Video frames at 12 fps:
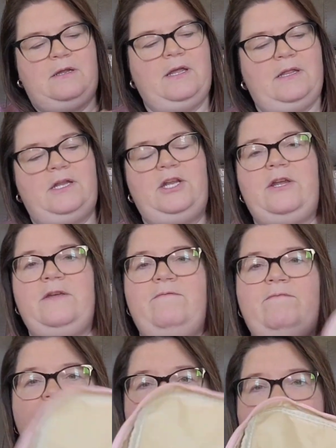And then you
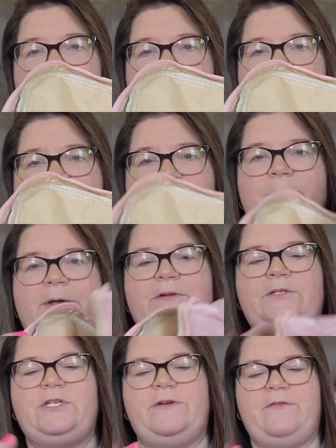can, you know, put some
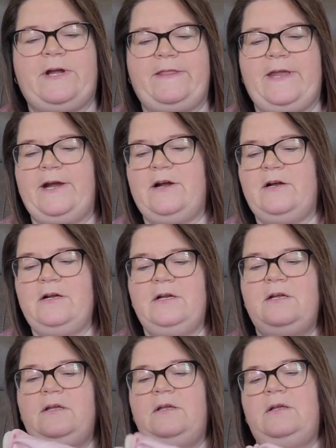other stuff right there.
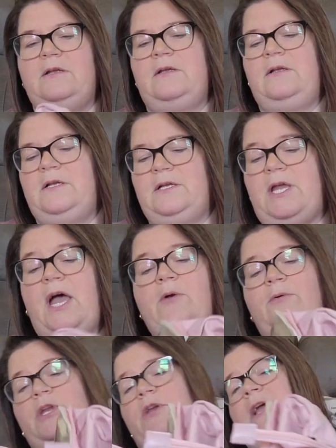
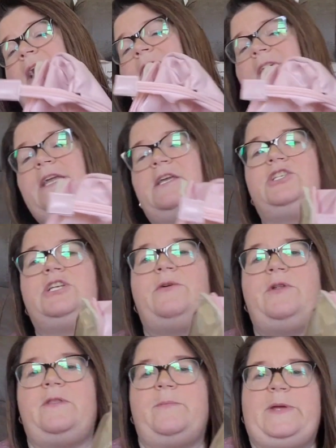Oh, you, I think it
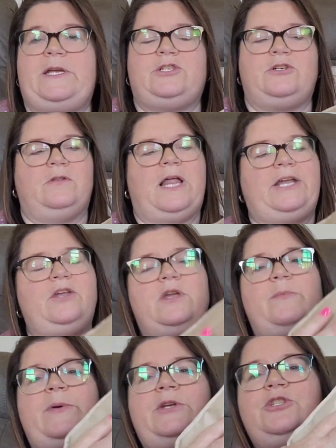showed in the picture, like you
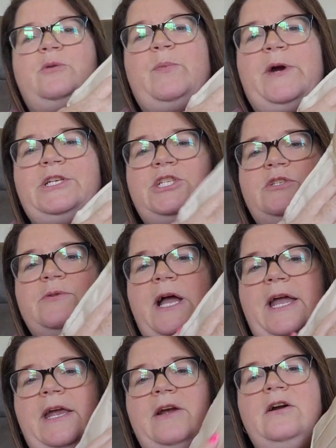can put your brushes
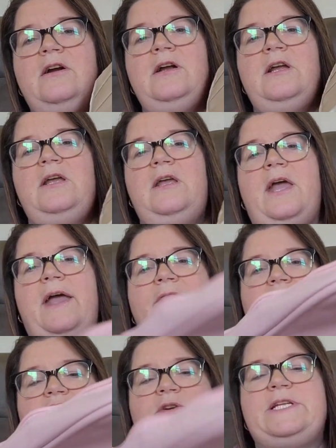right here and
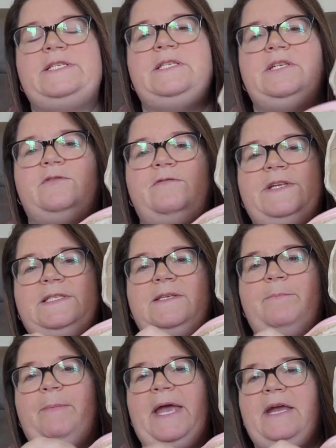then you can still fit
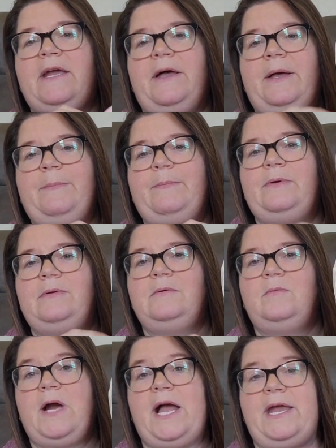some makeup
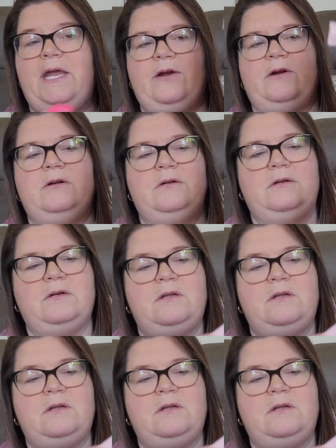right here.